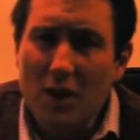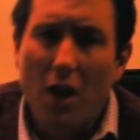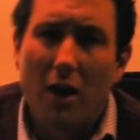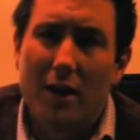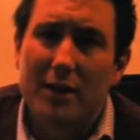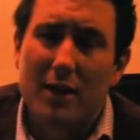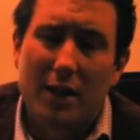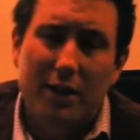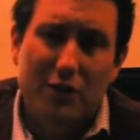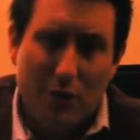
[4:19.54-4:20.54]
on
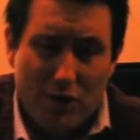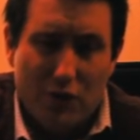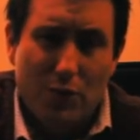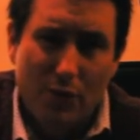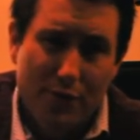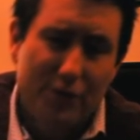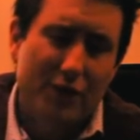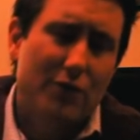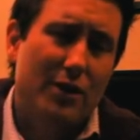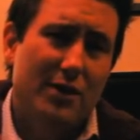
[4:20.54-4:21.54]
uh, construction tools,
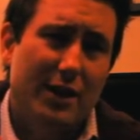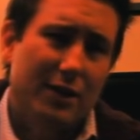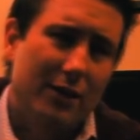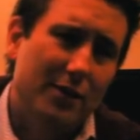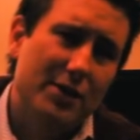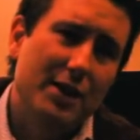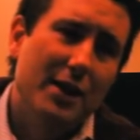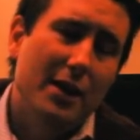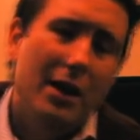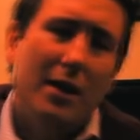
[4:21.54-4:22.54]
construction technology.
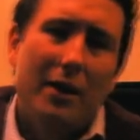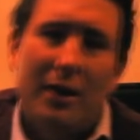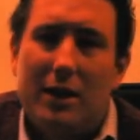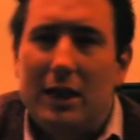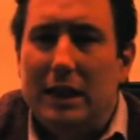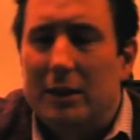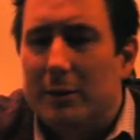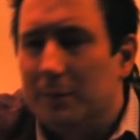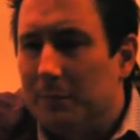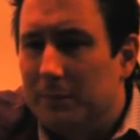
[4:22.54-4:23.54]

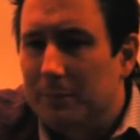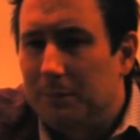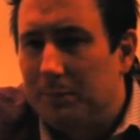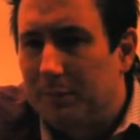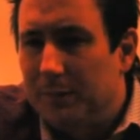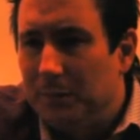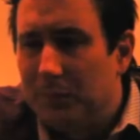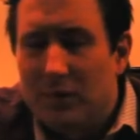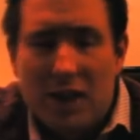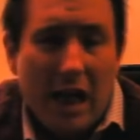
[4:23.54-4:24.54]
Um,
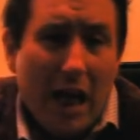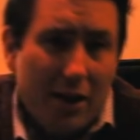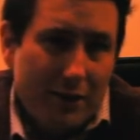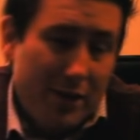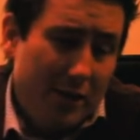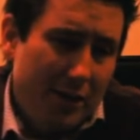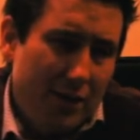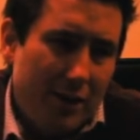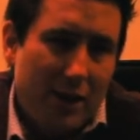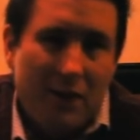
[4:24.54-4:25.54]
yeah, they,
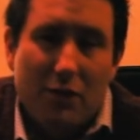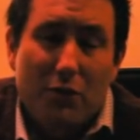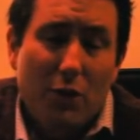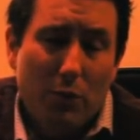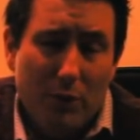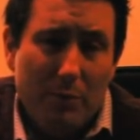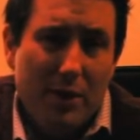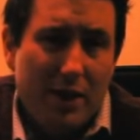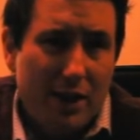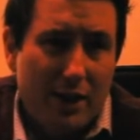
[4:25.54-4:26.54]
and there will
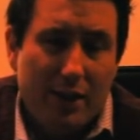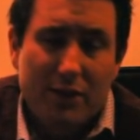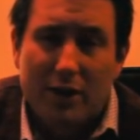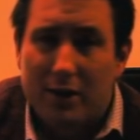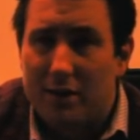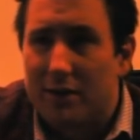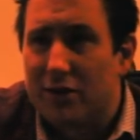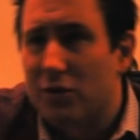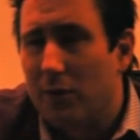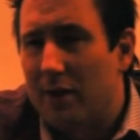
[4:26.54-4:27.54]
be a, a, store
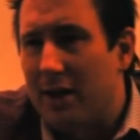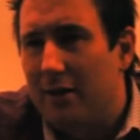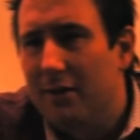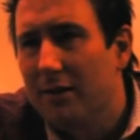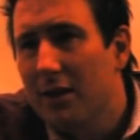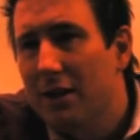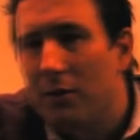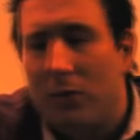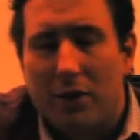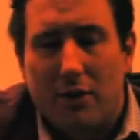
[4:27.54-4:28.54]
store added
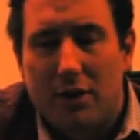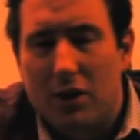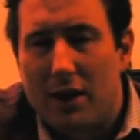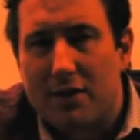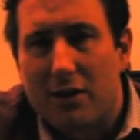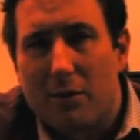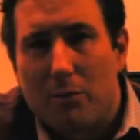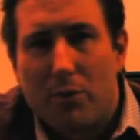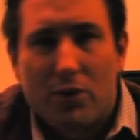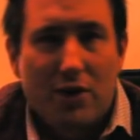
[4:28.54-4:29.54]
where you guys
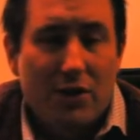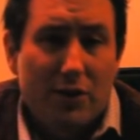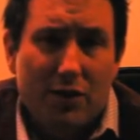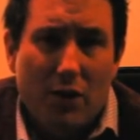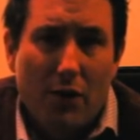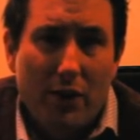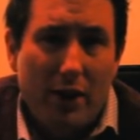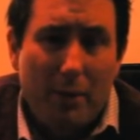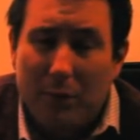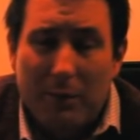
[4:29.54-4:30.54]
can purchase all the
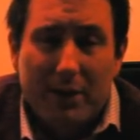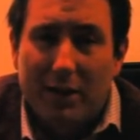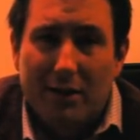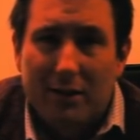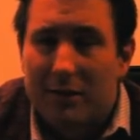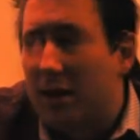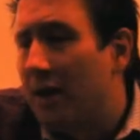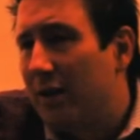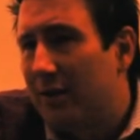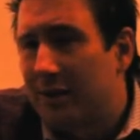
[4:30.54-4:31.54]
upcoming
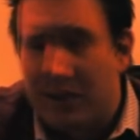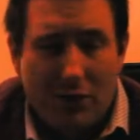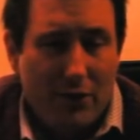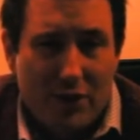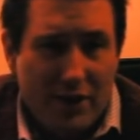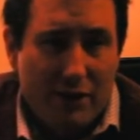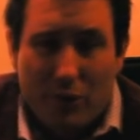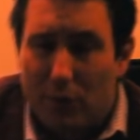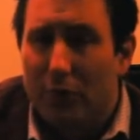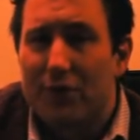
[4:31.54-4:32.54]
uh, technology and
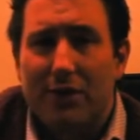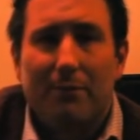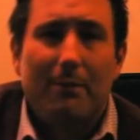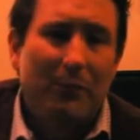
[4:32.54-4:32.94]
tools, and